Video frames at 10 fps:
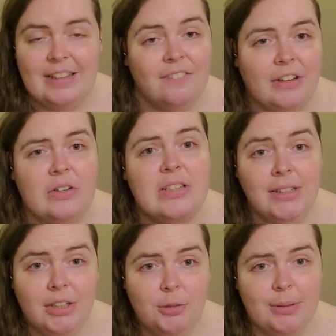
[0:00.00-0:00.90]
that feels a
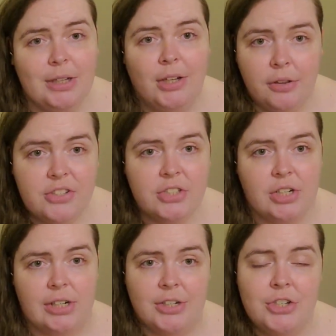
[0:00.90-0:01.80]
little bit
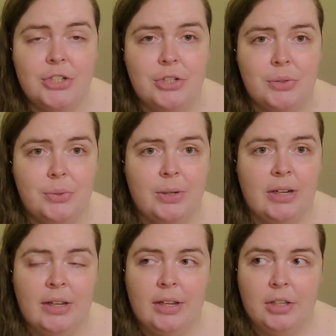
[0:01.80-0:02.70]
closer to
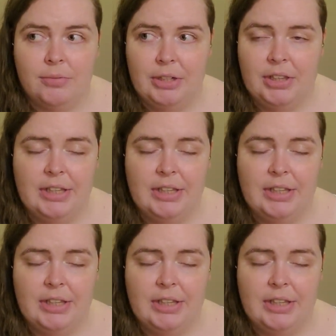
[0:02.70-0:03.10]
the real